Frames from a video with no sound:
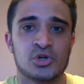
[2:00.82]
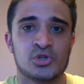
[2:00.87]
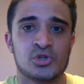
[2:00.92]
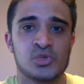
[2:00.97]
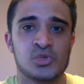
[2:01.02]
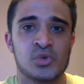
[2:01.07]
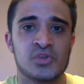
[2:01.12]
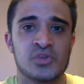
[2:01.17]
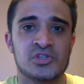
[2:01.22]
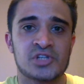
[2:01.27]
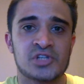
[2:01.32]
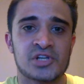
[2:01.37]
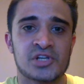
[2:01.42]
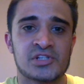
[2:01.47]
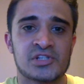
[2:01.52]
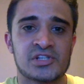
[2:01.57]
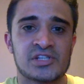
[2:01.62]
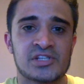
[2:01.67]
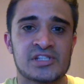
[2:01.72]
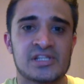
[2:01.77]
with
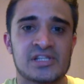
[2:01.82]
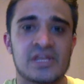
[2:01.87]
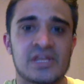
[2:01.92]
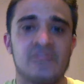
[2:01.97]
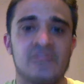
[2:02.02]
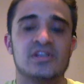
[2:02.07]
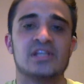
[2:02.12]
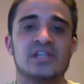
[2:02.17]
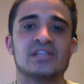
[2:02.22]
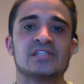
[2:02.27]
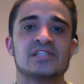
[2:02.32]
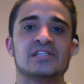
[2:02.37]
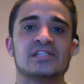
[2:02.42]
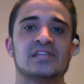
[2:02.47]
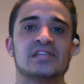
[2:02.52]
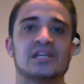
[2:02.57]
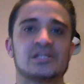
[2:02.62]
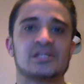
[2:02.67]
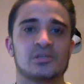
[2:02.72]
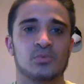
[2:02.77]
just
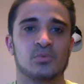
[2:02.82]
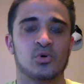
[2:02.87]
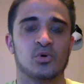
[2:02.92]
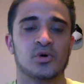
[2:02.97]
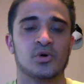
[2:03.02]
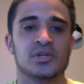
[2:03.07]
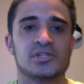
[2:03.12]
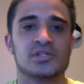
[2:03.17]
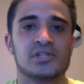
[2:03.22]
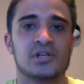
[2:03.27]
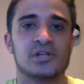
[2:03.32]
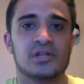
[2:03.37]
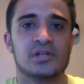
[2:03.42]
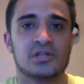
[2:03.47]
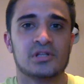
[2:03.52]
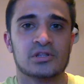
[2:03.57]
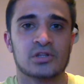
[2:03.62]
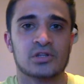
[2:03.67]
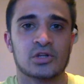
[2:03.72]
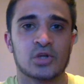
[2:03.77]
76 points.
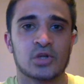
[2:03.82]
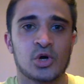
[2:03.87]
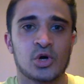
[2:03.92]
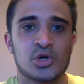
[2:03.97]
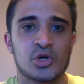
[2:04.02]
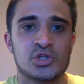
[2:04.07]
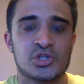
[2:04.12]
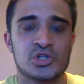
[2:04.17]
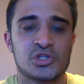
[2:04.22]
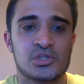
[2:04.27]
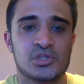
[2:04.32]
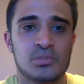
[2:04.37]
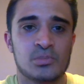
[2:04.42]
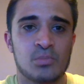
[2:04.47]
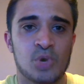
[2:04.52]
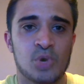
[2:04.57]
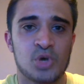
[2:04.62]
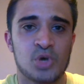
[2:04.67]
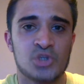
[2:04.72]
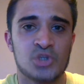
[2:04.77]
The largest
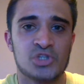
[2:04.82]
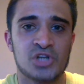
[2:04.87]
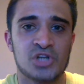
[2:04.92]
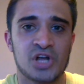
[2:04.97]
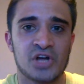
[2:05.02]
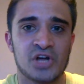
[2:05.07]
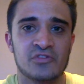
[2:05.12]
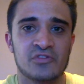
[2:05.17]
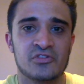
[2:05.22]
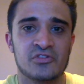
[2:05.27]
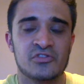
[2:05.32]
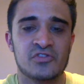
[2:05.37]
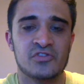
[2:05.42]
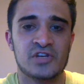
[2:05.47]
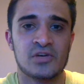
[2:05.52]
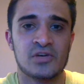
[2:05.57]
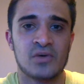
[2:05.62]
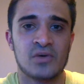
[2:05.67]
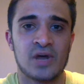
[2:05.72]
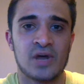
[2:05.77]
margin of
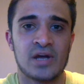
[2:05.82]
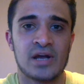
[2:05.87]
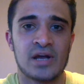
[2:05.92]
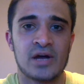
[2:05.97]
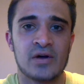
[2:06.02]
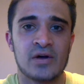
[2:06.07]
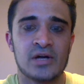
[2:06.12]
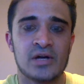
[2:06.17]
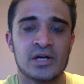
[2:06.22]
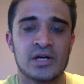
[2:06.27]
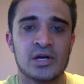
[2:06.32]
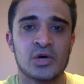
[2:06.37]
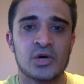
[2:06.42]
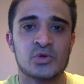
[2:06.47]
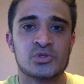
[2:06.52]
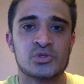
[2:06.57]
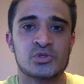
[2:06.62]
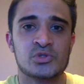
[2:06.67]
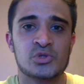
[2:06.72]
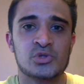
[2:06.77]
defeat right now, it
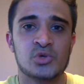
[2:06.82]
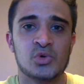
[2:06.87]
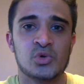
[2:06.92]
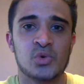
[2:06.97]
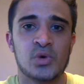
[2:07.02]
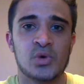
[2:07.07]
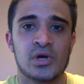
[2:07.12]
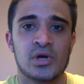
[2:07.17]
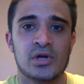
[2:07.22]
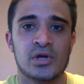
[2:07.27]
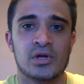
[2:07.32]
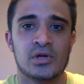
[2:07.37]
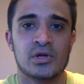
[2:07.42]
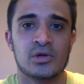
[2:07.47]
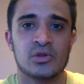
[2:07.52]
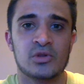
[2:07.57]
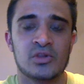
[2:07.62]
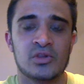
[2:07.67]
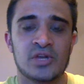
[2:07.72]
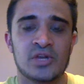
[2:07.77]
goes to
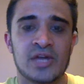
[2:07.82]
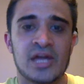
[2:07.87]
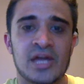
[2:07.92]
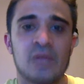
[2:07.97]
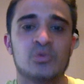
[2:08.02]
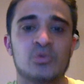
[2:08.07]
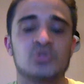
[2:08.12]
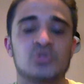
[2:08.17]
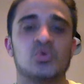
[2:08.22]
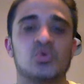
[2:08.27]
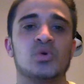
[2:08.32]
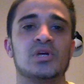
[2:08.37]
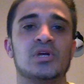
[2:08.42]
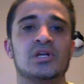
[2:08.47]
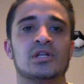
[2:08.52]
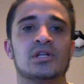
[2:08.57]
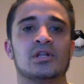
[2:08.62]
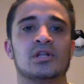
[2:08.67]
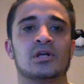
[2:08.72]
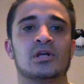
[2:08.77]
the game
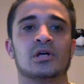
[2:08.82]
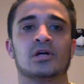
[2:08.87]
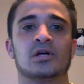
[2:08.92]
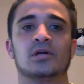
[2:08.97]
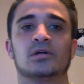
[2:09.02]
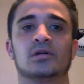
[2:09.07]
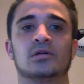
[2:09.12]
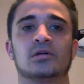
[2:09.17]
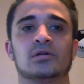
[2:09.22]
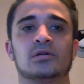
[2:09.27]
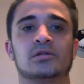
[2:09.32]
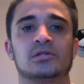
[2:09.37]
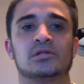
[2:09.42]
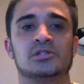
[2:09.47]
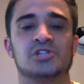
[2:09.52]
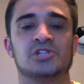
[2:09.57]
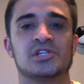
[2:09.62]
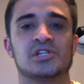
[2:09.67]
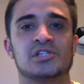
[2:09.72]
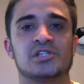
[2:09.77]
between the
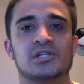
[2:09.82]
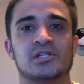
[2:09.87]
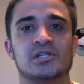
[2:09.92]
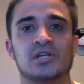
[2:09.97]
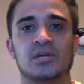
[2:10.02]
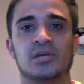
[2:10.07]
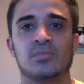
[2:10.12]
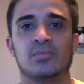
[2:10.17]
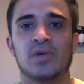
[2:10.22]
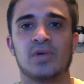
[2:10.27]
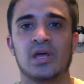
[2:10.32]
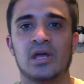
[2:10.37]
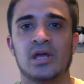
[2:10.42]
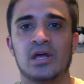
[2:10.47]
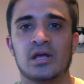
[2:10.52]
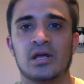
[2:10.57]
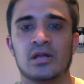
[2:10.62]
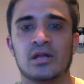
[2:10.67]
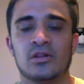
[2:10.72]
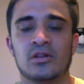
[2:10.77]
just the tip
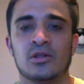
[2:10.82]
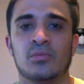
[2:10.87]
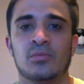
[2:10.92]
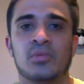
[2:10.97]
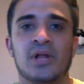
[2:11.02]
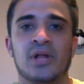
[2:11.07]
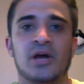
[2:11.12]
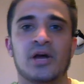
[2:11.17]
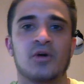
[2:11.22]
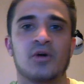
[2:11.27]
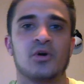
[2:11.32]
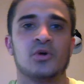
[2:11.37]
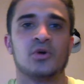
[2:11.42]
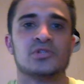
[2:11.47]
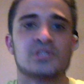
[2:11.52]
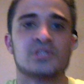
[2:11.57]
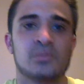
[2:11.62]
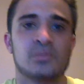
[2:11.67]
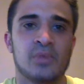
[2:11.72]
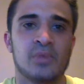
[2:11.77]
and the Black Crows, as
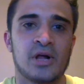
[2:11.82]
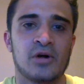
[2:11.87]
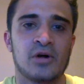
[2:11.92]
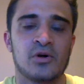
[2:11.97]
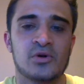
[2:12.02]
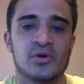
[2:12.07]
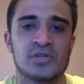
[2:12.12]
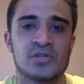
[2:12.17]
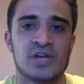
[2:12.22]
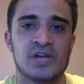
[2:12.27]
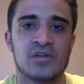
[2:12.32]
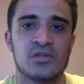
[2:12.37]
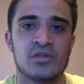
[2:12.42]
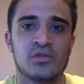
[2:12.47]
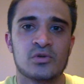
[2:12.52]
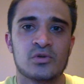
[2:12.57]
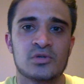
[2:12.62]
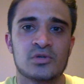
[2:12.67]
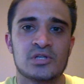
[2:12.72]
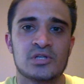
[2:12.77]
the Black Crows have a
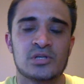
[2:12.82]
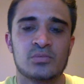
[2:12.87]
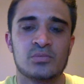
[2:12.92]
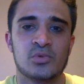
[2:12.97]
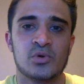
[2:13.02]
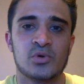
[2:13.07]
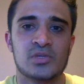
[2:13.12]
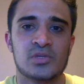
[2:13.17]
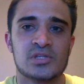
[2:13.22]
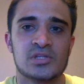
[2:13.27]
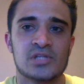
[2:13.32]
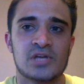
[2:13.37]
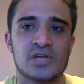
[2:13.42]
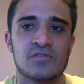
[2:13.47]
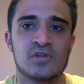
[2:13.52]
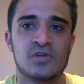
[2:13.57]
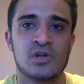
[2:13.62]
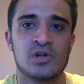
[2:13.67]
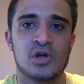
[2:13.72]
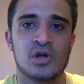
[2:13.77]

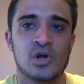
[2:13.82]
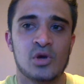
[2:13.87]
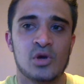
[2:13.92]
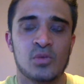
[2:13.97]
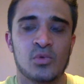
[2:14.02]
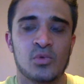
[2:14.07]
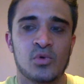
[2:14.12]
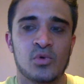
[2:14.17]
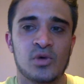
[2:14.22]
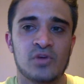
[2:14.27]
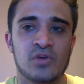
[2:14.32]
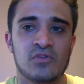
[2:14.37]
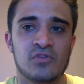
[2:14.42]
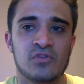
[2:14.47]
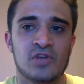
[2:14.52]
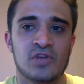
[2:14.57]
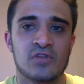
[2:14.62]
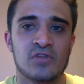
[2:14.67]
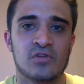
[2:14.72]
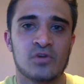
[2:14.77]
13.7 point
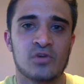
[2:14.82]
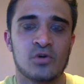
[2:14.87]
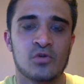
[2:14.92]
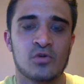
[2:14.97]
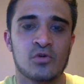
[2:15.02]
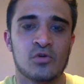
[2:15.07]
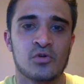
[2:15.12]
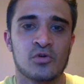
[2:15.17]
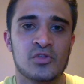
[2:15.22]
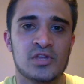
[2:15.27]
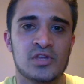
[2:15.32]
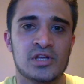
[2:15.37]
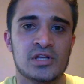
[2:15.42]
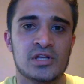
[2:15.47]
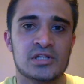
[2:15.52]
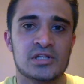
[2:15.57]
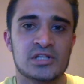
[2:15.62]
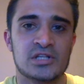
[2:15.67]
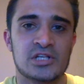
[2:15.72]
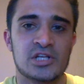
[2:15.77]
favorite over the
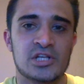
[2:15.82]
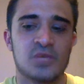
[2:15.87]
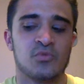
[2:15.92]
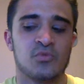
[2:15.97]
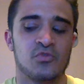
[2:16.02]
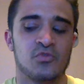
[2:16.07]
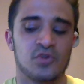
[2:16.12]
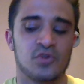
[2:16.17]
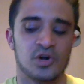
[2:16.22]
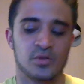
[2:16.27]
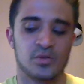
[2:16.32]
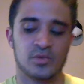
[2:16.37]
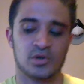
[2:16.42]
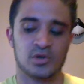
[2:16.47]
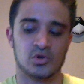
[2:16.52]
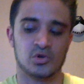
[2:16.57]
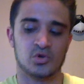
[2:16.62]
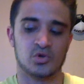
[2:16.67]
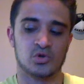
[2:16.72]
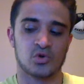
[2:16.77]
team from
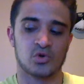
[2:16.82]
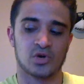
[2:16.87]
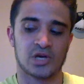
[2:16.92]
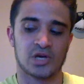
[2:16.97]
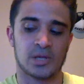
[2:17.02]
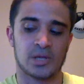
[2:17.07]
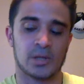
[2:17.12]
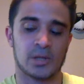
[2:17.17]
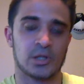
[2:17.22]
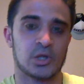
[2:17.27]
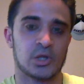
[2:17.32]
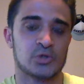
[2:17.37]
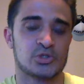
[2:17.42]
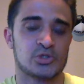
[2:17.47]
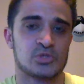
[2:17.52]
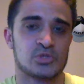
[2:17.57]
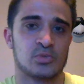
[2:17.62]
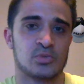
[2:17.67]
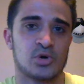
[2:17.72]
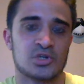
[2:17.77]
New York. And the
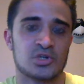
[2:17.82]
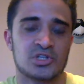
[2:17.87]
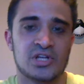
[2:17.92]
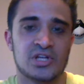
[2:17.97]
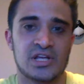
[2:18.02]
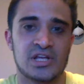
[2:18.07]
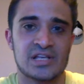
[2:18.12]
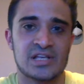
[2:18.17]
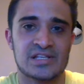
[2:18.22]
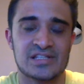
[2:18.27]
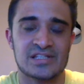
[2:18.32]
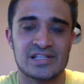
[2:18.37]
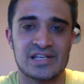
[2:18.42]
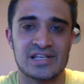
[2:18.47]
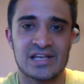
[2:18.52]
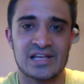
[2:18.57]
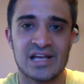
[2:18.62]
closest margin is the